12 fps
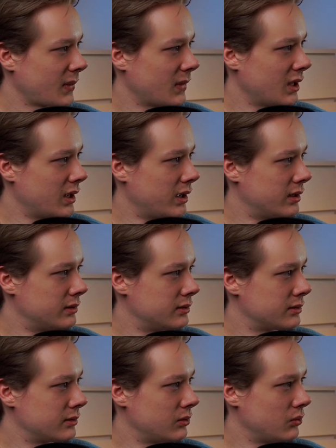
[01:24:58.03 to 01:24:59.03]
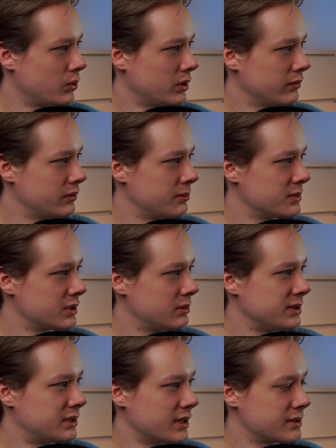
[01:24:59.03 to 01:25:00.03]
And one of them is going to be
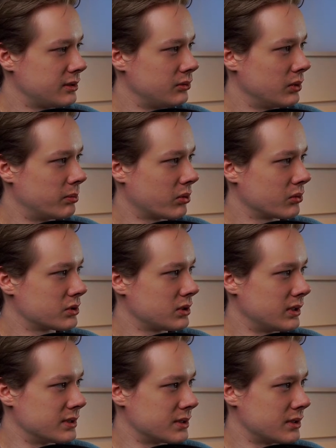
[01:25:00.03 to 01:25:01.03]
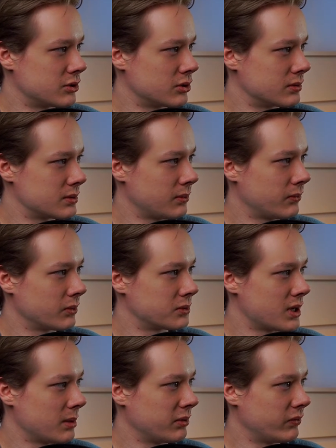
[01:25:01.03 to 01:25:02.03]
tested with personalization. So for
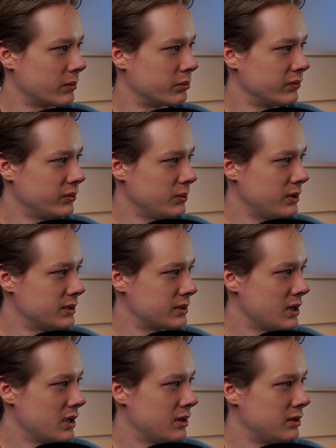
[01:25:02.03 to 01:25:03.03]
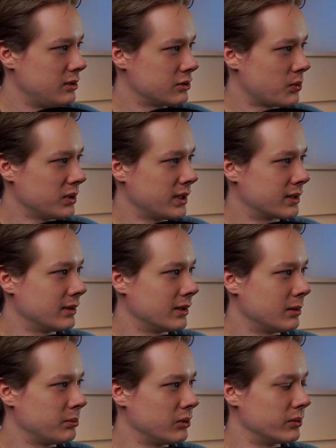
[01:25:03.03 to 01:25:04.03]
example, if I preview this, here's one that got
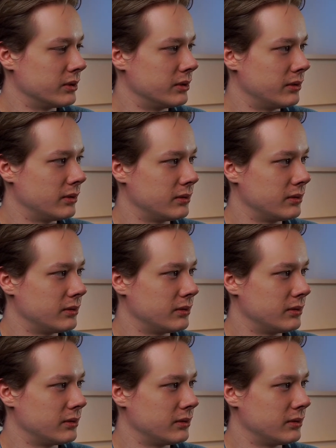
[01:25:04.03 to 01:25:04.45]
uploaded.